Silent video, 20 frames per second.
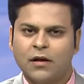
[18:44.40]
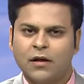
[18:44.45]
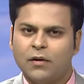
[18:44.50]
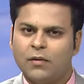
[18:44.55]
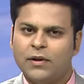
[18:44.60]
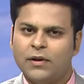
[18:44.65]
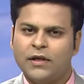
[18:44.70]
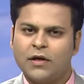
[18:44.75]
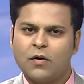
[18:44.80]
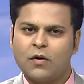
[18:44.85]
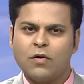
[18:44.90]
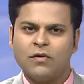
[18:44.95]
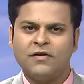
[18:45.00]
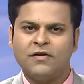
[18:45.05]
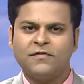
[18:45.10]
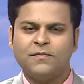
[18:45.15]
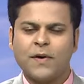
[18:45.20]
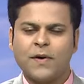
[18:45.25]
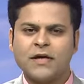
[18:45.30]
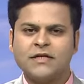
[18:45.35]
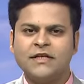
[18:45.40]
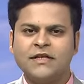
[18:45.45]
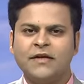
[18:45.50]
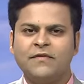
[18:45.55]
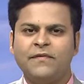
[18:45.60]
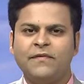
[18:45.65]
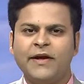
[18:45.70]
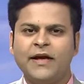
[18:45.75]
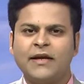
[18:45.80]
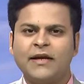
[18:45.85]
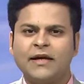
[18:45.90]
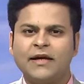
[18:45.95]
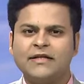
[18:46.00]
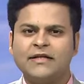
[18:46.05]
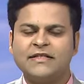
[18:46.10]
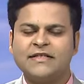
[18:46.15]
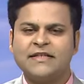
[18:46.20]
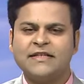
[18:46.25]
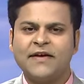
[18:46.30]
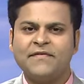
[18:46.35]
Well, the Congress Party unveiled
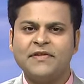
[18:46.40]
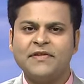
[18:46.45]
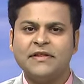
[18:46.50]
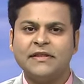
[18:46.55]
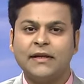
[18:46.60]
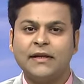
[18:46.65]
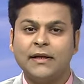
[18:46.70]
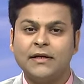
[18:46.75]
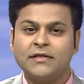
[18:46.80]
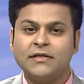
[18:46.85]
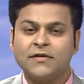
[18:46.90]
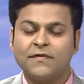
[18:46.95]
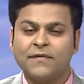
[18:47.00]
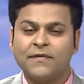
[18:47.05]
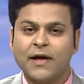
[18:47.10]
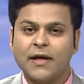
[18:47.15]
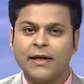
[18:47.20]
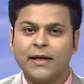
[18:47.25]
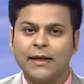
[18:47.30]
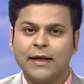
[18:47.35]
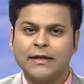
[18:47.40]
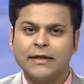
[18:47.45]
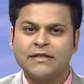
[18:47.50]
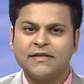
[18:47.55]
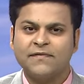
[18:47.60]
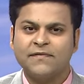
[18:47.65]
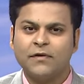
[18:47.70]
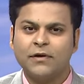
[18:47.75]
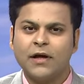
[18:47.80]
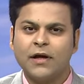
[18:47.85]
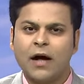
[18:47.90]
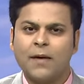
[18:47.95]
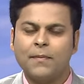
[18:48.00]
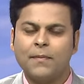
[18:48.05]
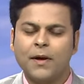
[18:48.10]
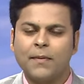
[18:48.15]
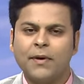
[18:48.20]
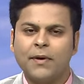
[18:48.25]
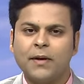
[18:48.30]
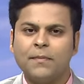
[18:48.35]
its seventh list of candidates for the
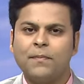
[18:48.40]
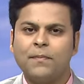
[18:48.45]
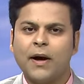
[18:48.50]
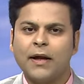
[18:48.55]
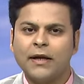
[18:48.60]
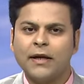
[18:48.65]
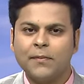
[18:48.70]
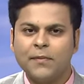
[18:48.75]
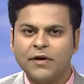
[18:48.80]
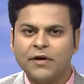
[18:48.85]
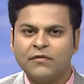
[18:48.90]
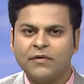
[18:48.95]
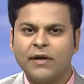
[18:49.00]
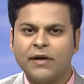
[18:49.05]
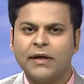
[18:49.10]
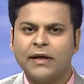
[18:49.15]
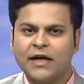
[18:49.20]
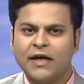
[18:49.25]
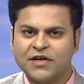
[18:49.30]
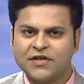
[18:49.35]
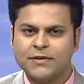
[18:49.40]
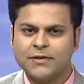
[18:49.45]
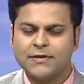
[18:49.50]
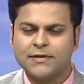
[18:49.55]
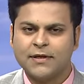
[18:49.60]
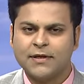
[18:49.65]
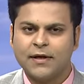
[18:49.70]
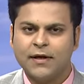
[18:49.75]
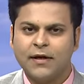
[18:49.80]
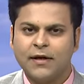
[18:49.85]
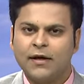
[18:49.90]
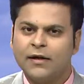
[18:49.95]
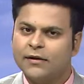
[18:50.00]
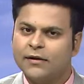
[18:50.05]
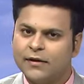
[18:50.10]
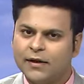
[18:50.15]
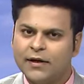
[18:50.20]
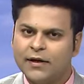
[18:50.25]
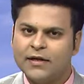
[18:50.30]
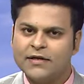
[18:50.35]
upcoming parliamentary elections.
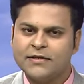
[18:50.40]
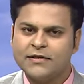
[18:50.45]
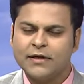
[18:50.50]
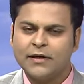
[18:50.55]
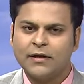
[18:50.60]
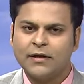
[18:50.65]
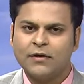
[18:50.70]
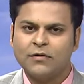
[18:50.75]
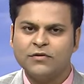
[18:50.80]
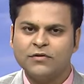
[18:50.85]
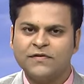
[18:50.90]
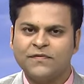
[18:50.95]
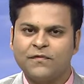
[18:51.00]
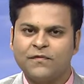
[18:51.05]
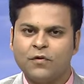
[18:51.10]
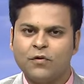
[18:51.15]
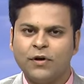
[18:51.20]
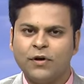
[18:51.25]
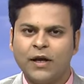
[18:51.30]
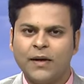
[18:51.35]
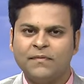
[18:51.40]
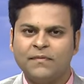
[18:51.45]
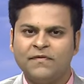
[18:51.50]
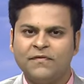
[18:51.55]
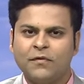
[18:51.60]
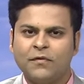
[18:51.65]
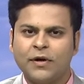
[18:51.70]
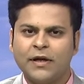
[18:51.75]
The list includes four names for